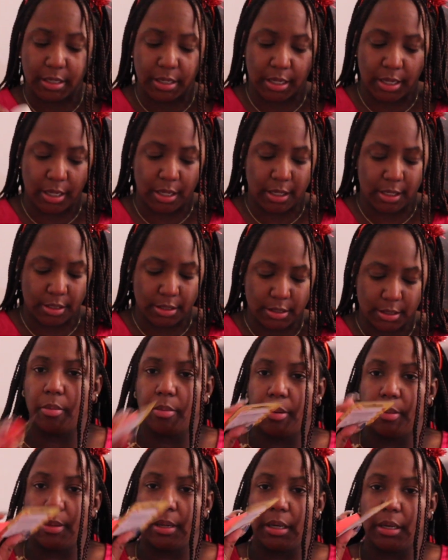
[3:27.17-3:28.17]
case. I'm gonna
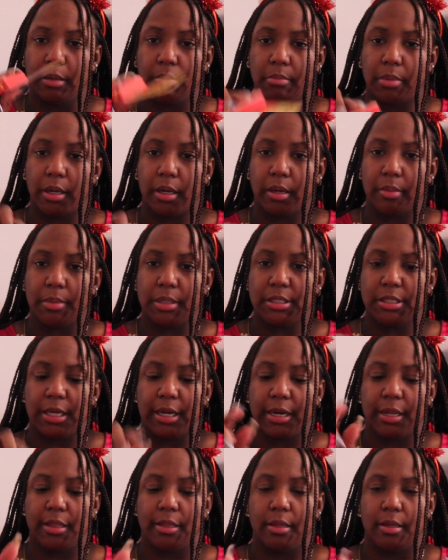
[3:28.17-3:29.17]
put my lip balm
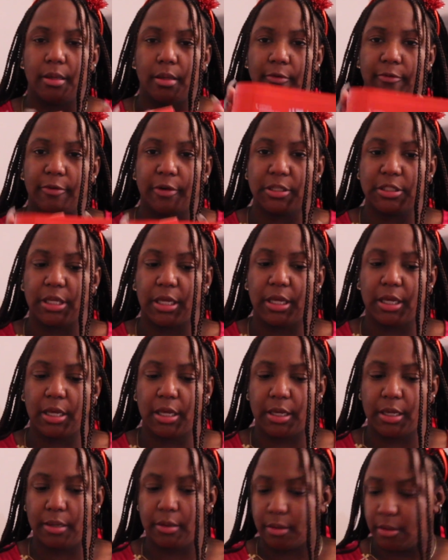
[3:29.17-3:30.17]
inside of the first aid
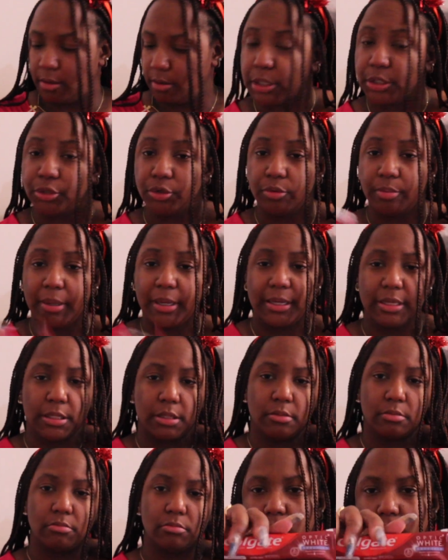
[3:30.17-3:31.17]
kit. A
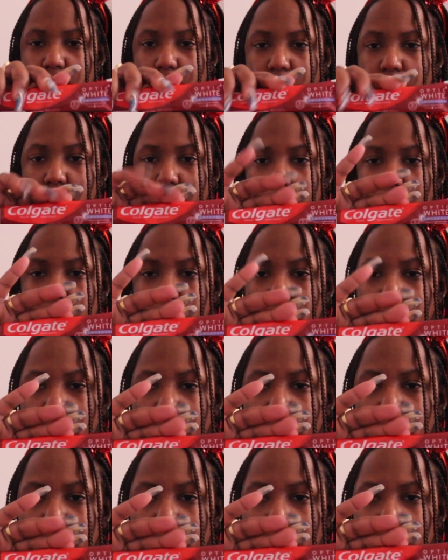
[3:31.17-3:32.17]
toothpaste. This is
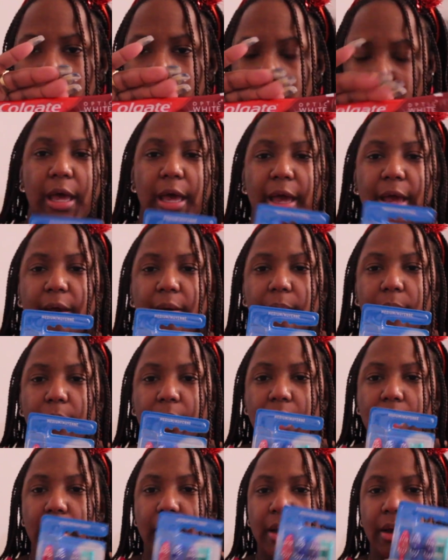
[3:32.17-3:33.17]
Colgate. I have
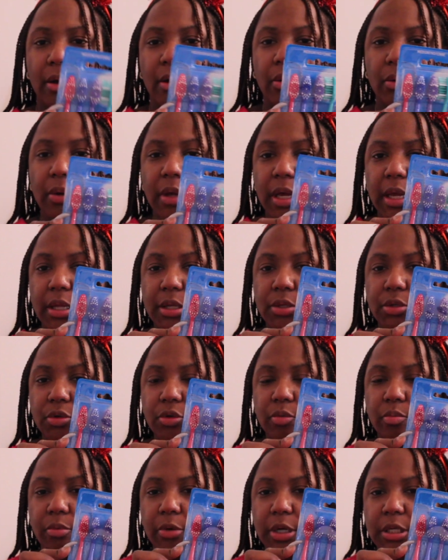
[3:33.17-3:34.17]
my Colgate
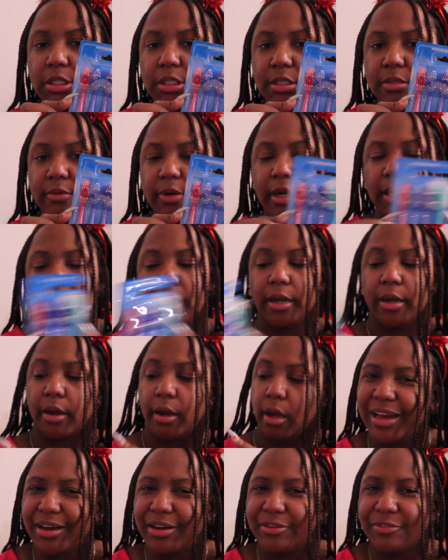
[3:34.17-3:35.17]
toothbrushes right here.
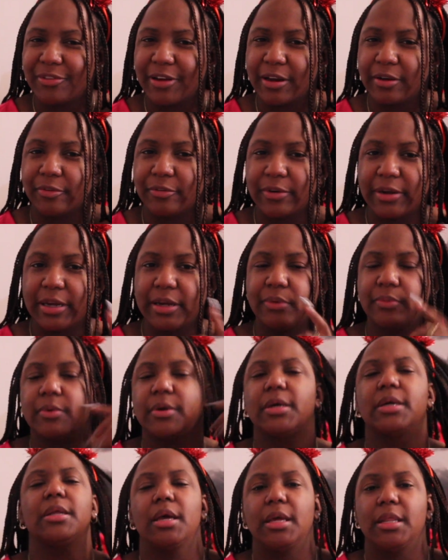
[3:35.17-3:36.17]
I couldn't find a red
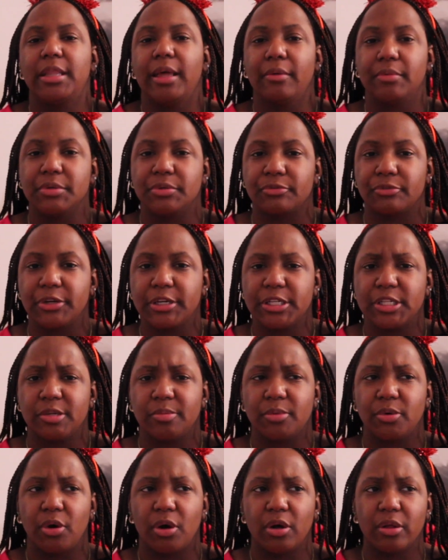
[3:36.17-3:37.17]
one that was
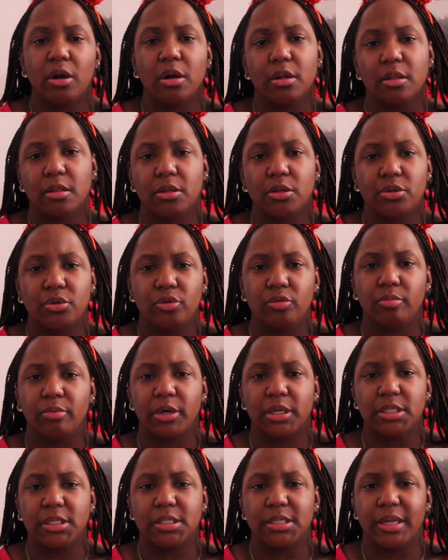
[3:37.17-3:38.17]
reasonable. All of the
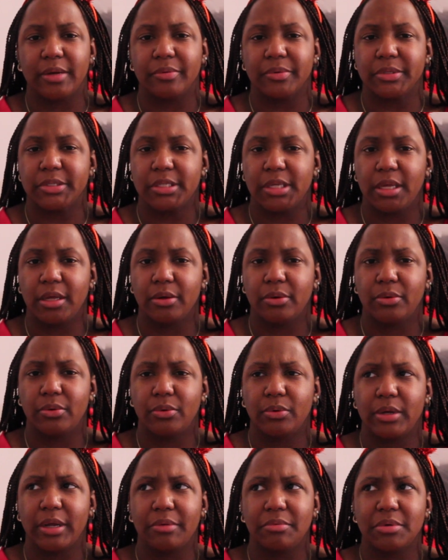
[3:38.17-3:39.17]
toothbrushes that were single,
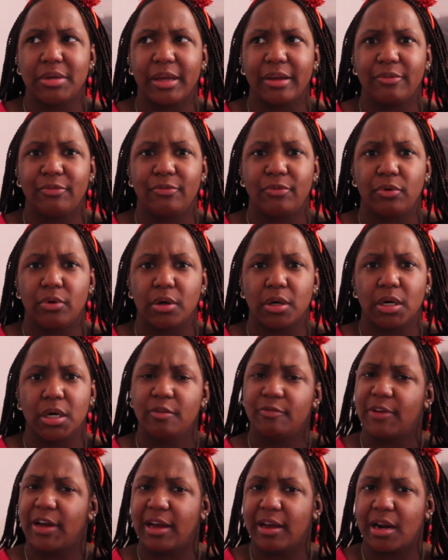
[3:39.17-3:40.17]
they were like $4 or
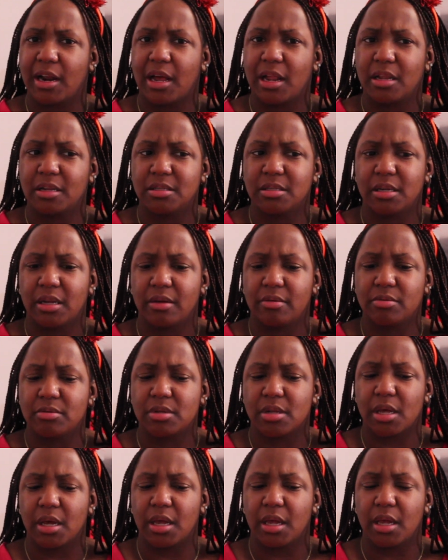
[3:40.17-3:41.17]
$5, and I was
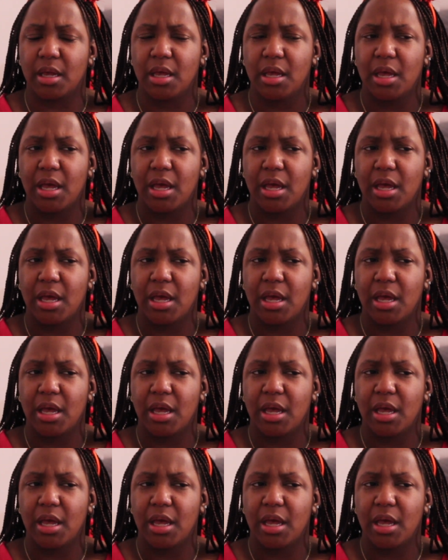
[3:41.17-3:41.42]
like,